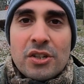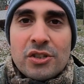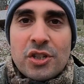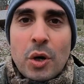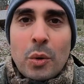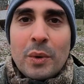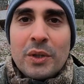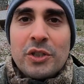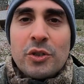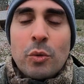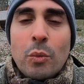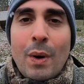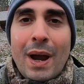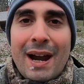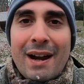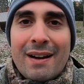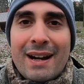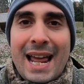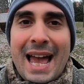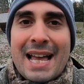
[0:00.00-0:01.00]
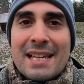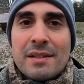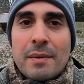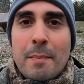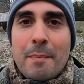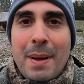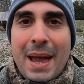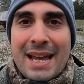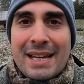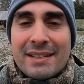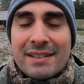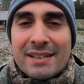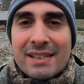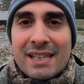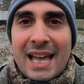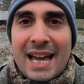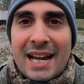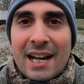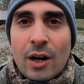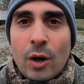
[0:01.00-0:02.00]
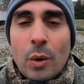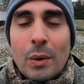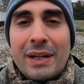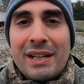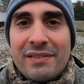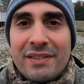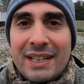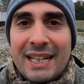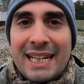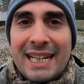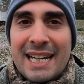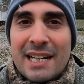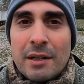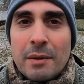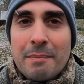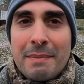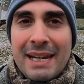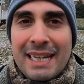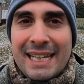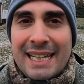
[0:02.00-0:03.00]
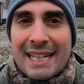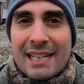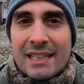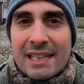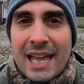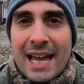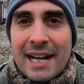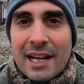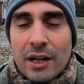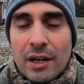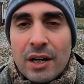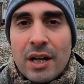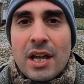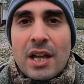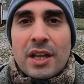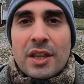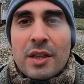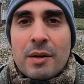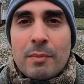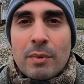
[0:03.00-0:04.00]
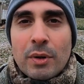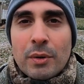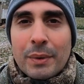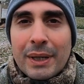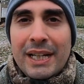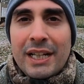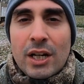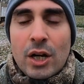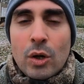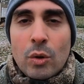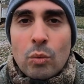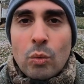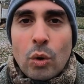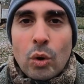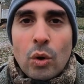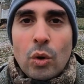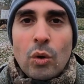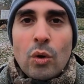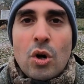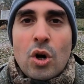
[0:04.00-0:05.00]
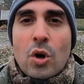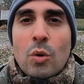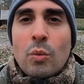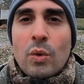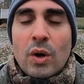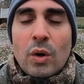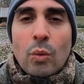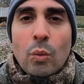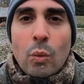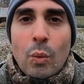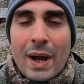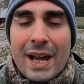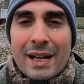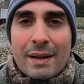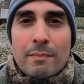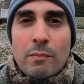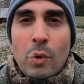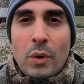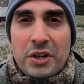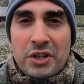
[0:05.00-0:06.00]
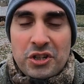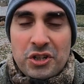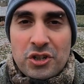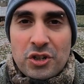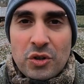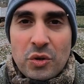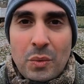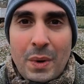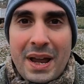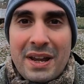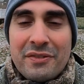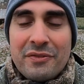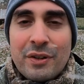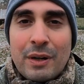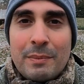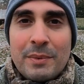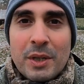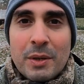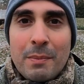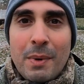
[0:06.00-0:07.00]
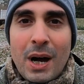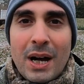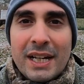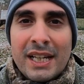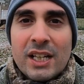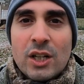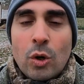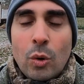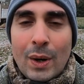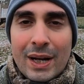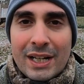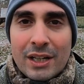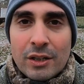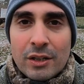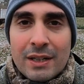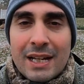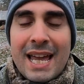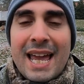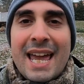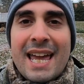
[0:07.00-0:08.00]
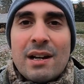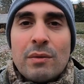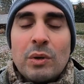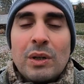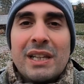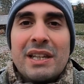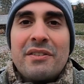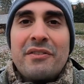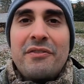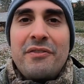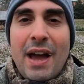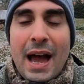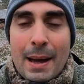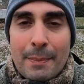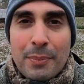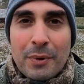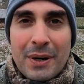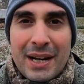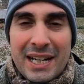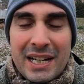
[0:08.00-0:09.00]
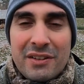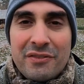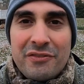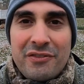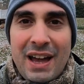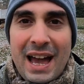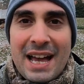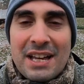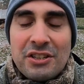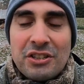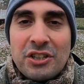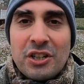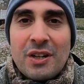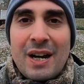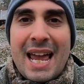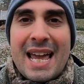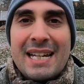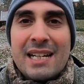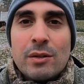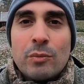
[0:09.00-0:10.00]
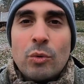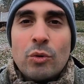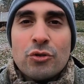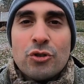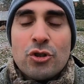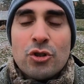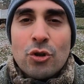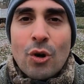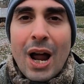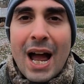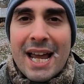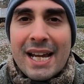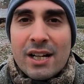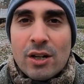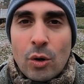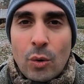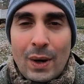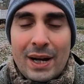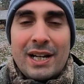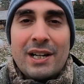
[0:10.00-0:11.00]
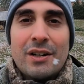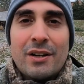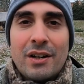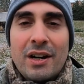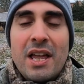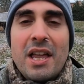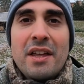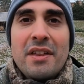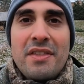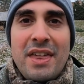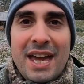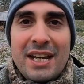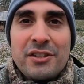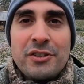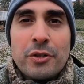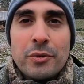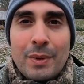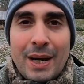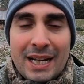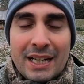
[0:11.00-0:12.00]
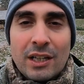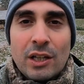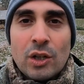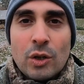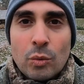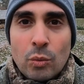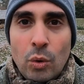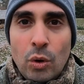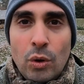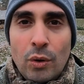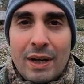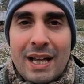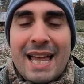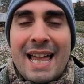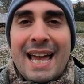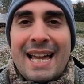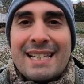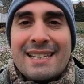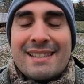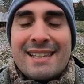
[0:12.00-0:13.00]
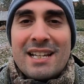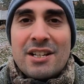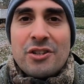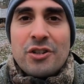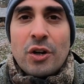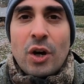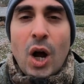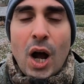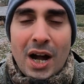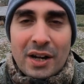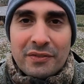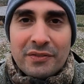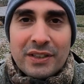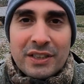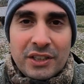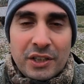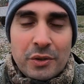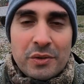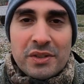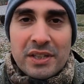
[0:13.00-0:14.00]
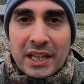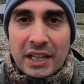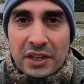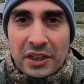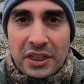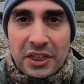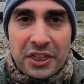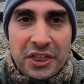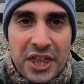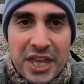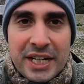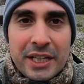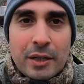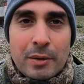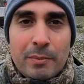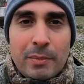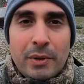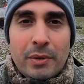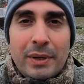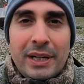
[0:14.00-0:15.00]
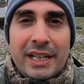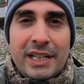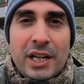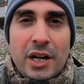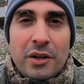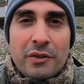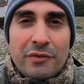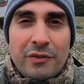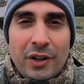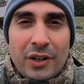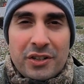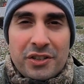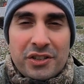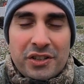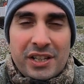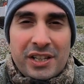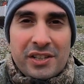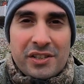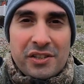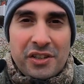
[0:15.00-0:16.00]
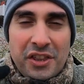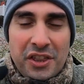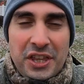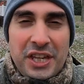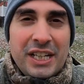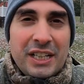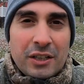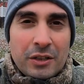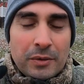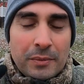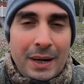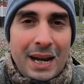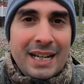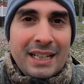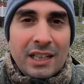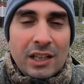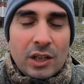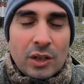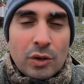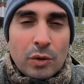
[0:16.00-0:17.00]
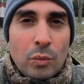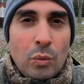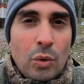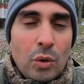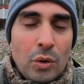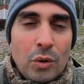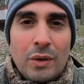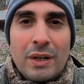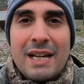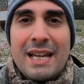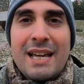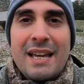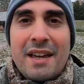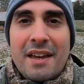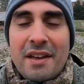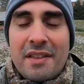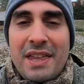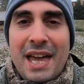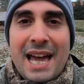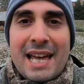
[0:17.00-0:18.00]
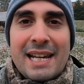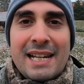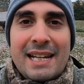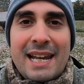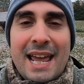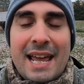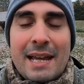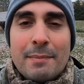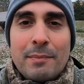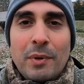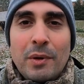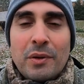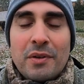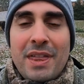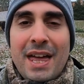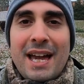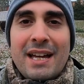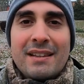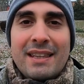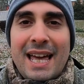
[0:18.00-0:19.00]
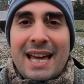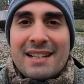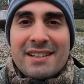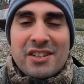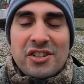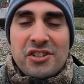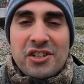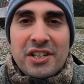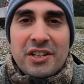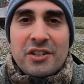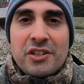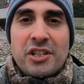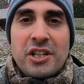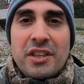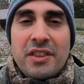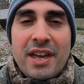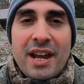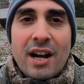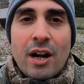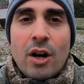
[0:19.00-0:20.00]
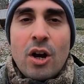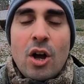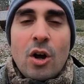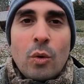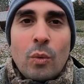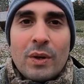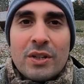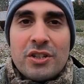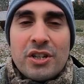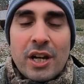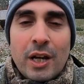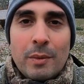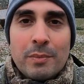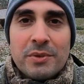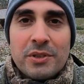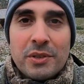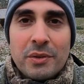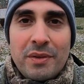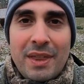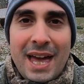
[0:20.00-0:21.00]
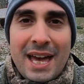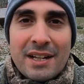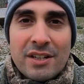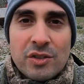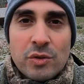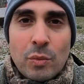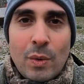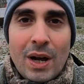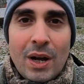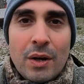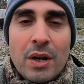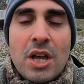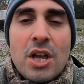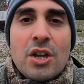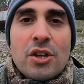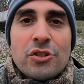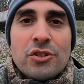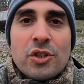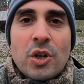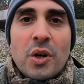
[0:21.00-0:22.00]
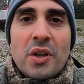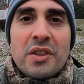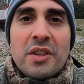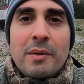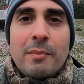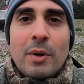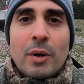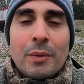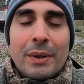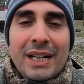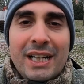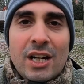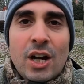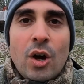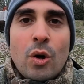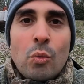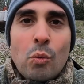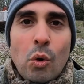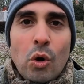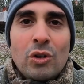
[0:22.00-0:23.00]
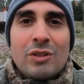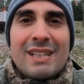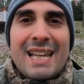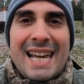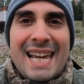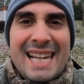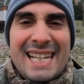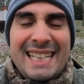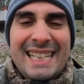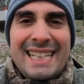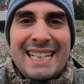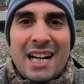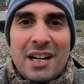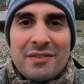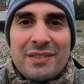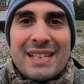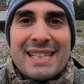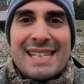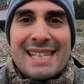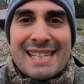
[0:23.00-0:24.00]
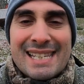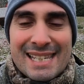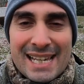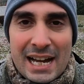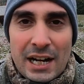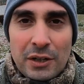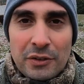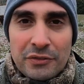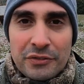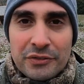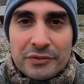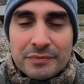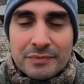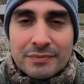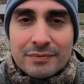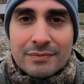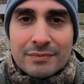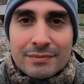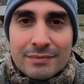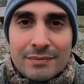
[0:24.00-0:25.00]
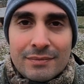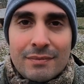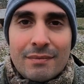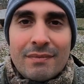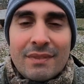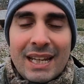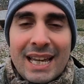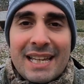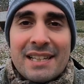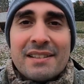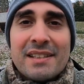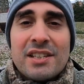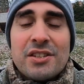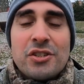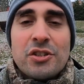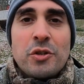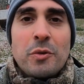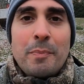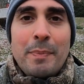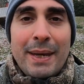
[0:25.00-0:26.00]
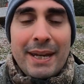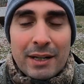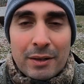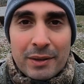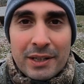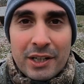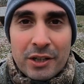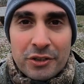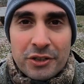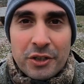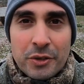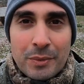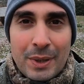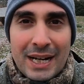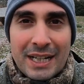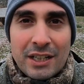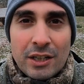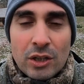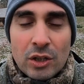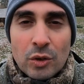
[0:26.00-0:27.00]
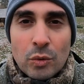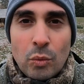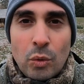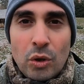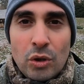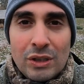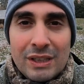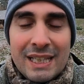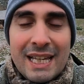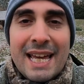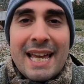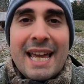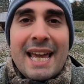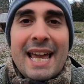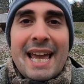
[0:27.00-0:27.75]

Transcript: So when you wear it as a base layer or even an intermediate layer, the Merino wool will wick moisture away from your body quicker, it will evaporate it faster, and it will dry quicker than your regular wool. And since you're often using thinner Merino versus thicker regular wool, that is a synergy there which helps do that as well. So the Merino wool in and of itself, is it superior to regular wool?